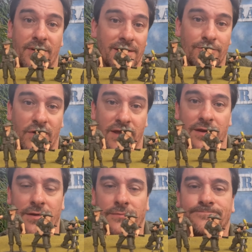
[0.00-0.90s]
but what are you
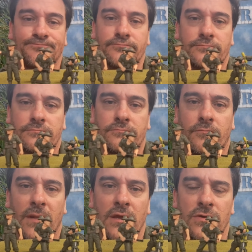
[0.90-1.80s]
going to do?
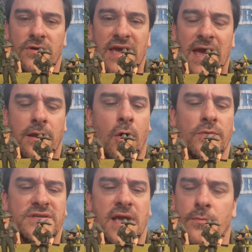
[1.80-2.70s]
You can't
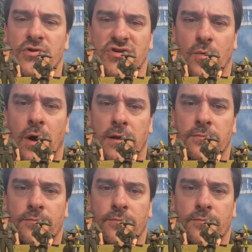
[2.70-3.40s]
always get what you want.